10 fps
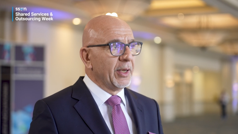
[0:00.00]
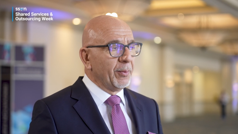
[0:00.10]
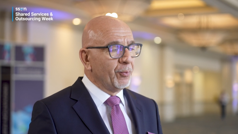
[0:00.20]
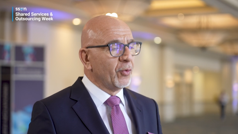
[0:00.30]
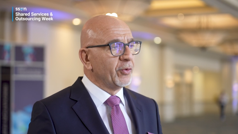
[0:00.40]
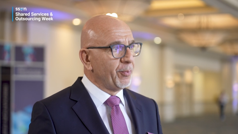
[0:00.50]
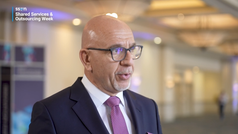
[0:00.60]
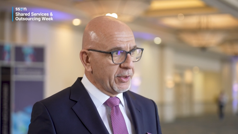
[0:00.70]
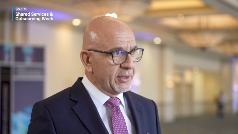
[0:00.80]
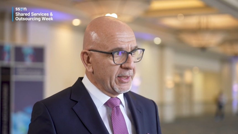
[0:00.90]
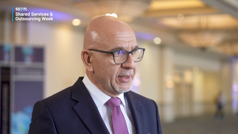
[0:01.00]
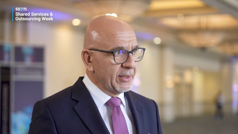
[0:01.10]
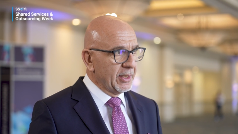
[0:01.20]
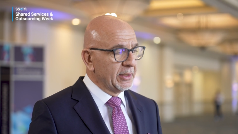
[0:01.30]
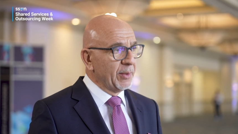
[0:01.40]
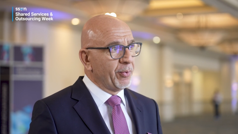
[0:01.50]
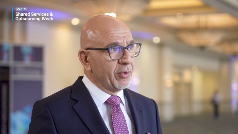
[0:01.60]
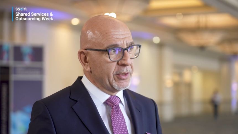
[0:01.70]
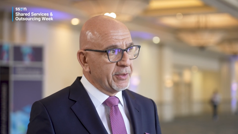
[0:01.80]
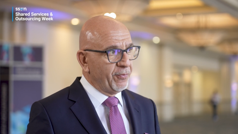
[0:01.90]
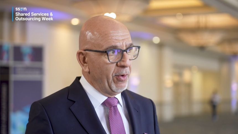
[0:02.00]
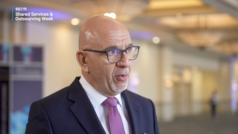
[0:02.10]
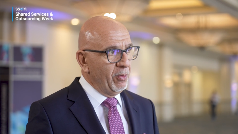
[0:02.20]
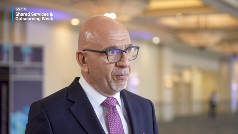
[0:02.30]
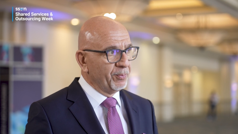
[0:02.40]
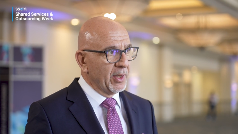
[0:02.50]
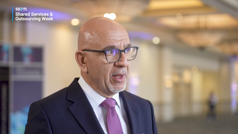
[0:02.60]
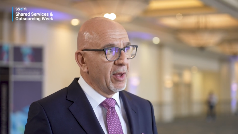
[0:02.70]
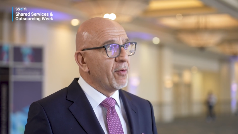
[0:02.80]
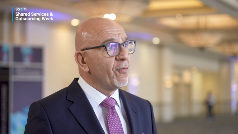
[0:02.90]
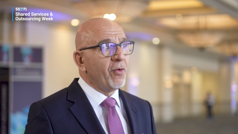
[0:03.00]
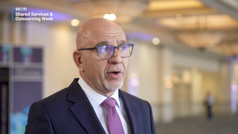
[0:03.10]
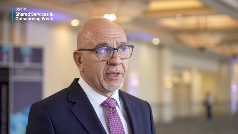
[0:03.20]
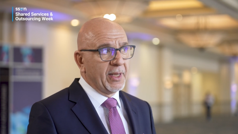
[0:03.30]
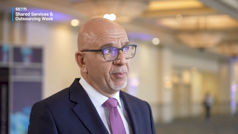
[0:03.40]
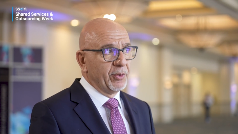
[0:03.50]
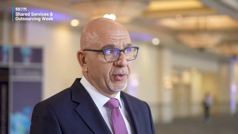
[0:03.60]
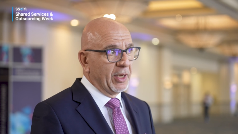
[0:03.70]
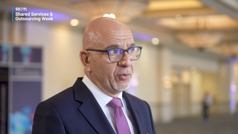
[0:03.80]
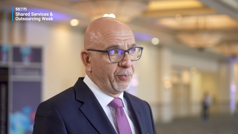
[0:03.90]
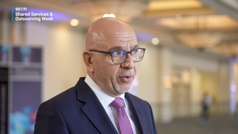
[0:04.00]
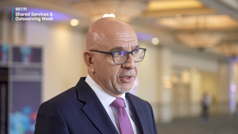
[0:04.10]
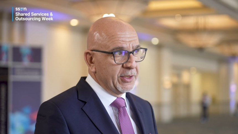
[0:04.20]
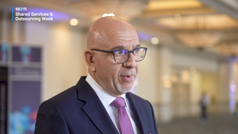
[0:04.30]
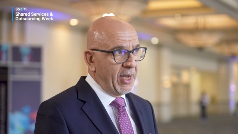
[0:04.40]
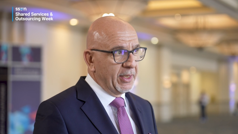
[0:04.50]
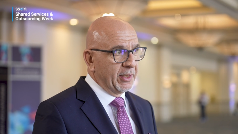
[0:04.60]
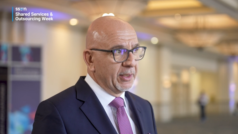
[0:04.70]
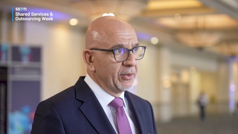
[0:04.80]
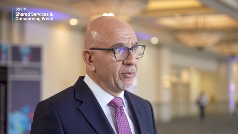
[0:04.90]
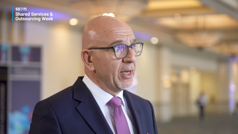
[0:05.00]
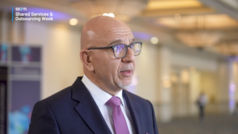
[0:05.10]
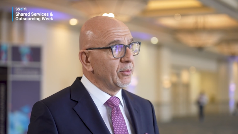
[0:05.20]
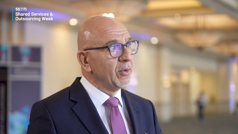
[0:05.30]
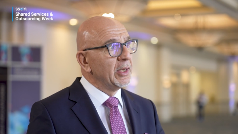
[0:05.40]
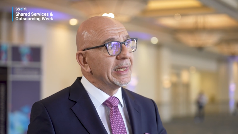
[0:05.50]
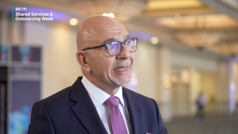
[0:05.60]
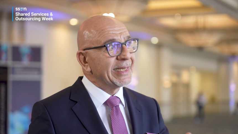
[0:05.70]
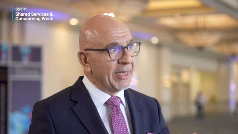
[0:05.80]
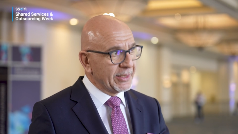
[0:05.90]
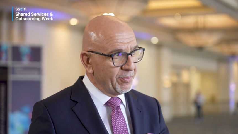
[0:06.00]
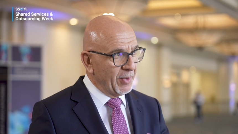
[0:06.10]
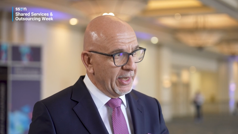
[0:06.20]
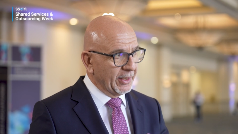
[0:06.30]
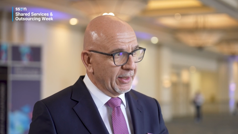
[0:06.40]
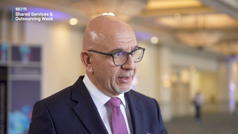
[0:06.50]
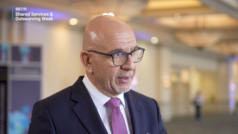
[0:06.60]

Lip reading: improve the processes, the process flow. For example, you can do process mining, you can do task mining.